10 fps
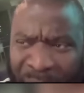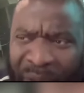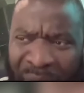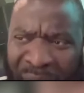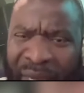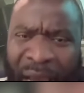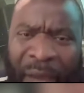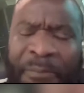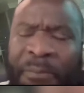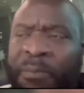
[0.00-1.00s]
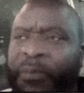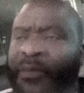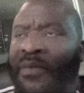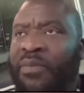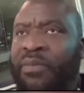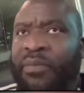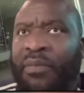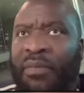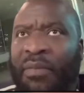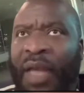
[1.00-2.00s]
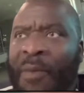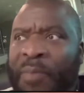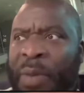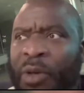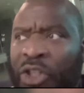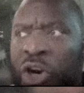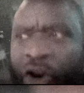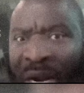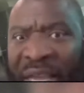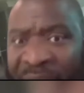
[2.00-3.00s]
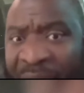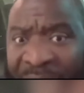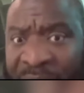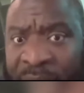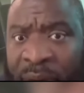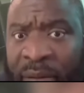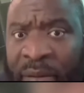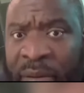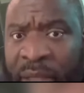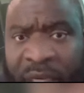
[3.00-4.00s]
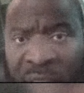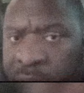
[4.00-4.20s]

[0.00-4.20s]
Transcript: he was okay guy. And people are turning that and